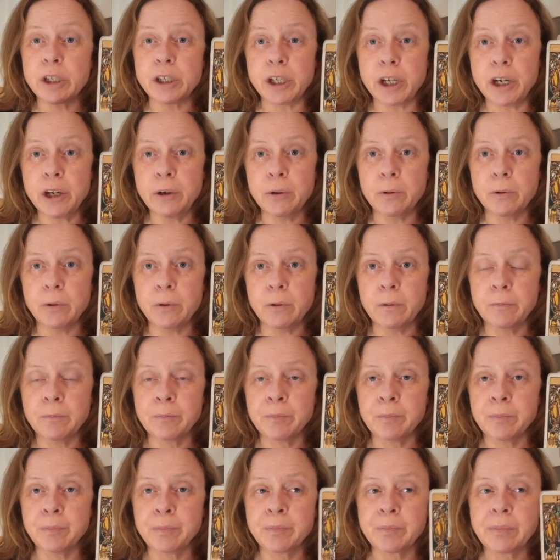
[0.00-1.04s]
you.
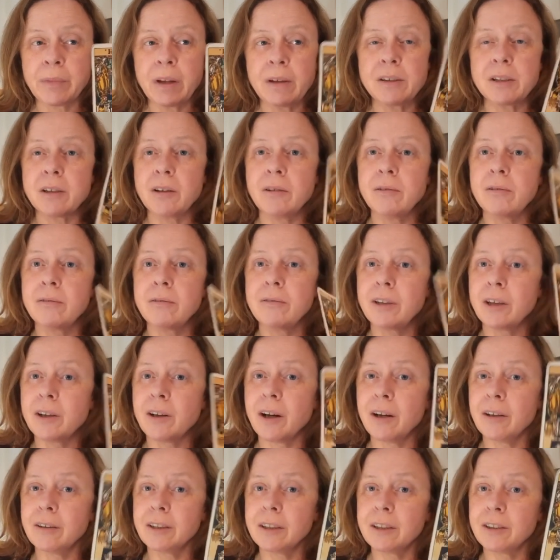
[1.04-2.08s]
So the
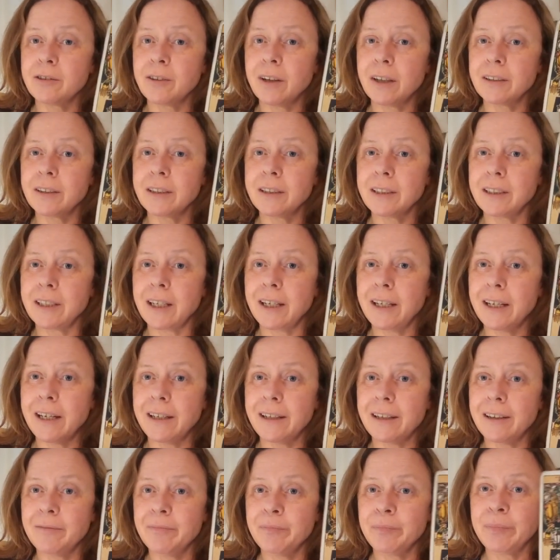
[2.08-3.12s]
card is trying to
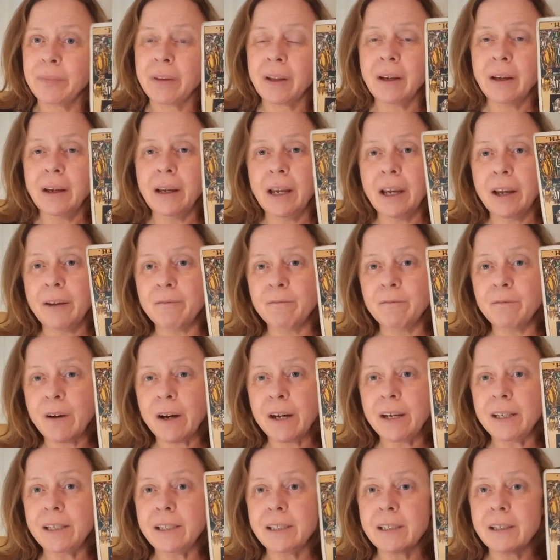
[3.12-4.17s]
say,
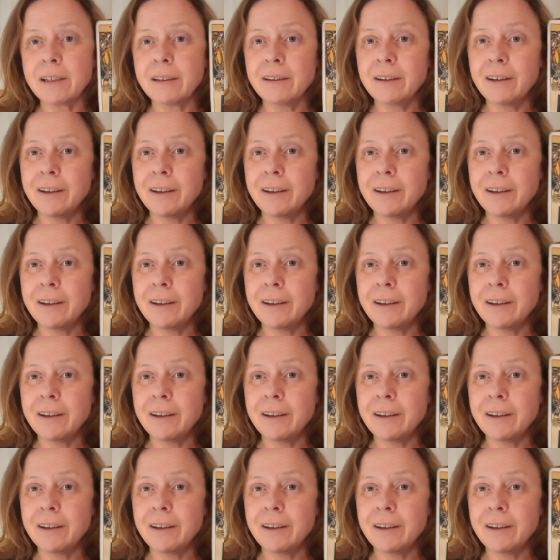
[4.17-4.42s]
invite